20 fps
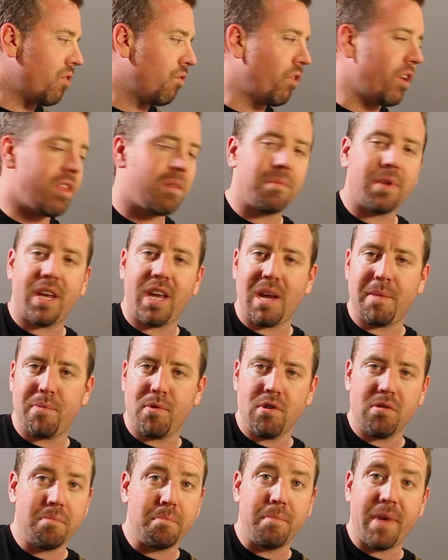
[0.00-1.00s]
rhythm
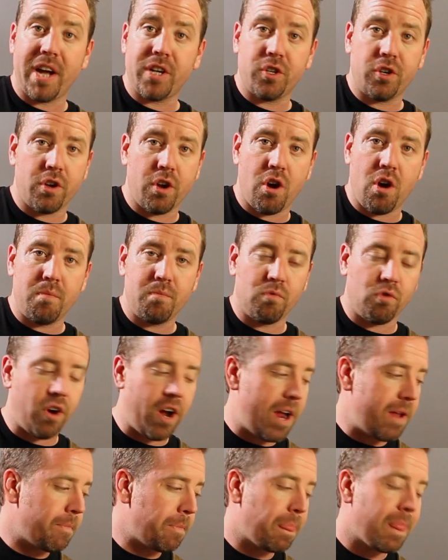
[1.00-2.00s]
keeper, metronome,
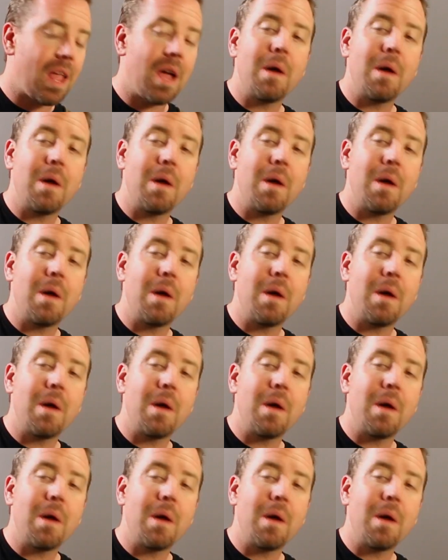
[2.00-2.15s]
right?